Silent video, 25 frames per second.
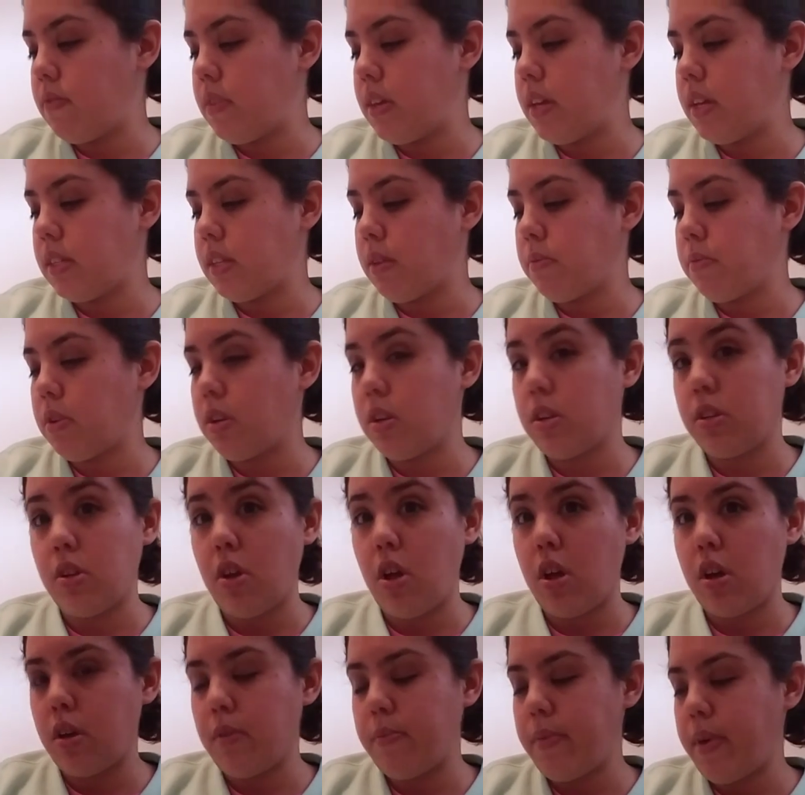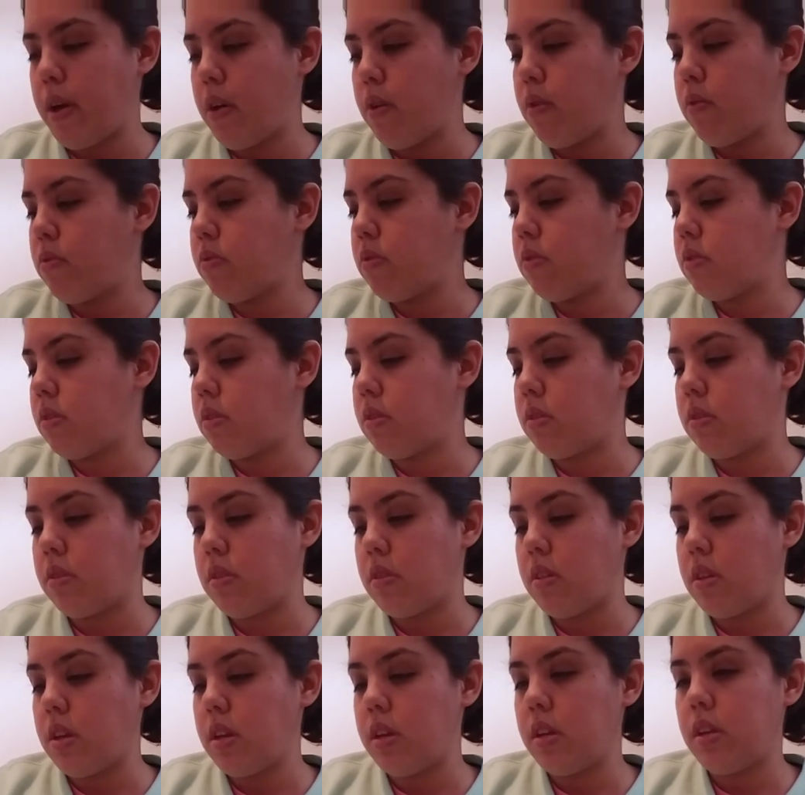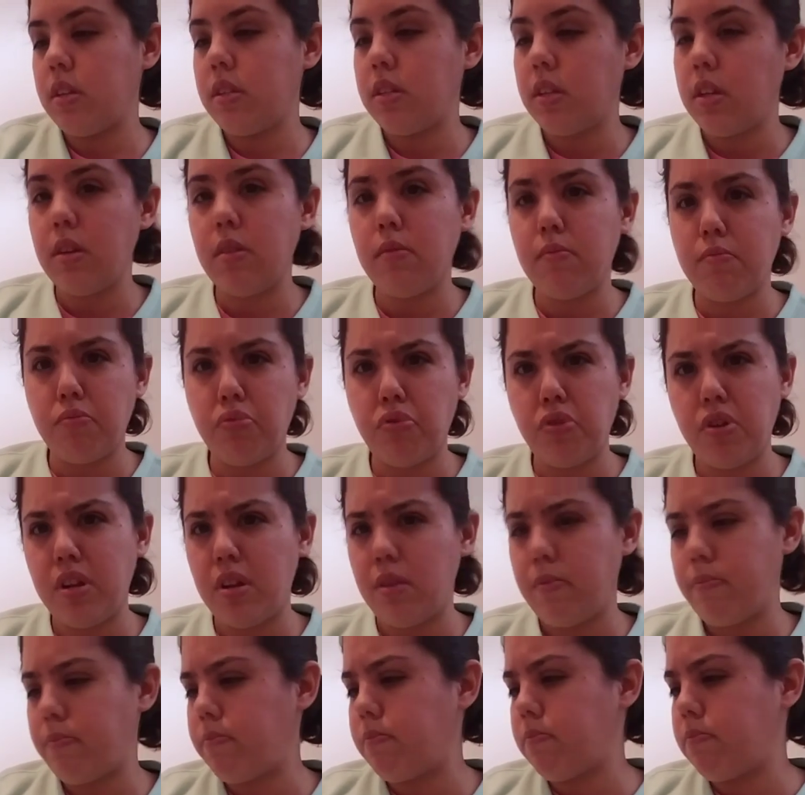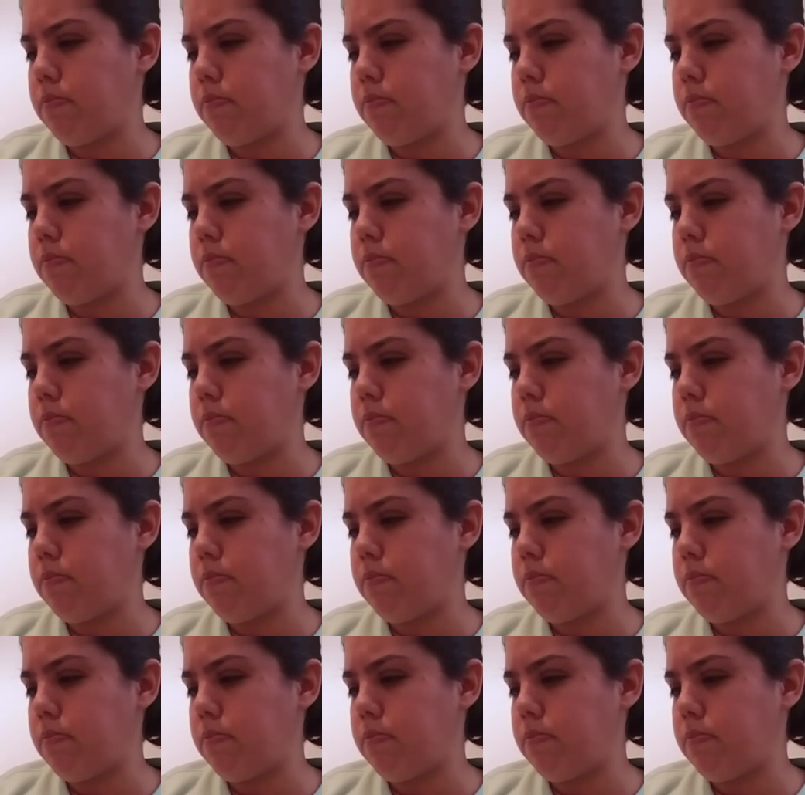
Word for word: this I'm going to talk about isn't pretty